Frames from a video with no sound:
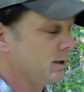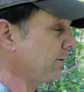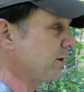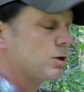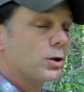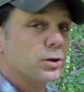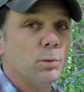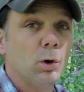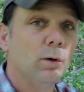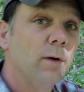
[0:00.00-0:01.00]
If I start to
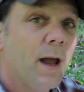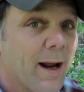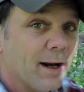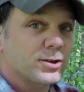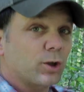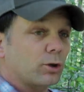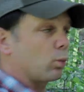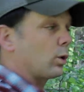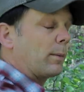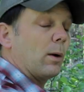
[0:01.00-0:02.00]
move and I start to
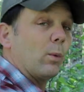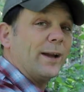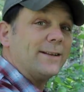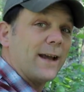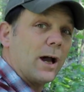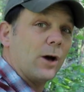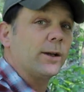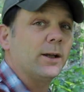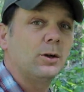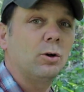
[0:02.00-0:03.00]
work my way
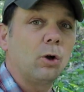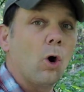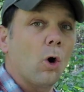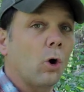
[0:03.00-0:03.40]
downhill,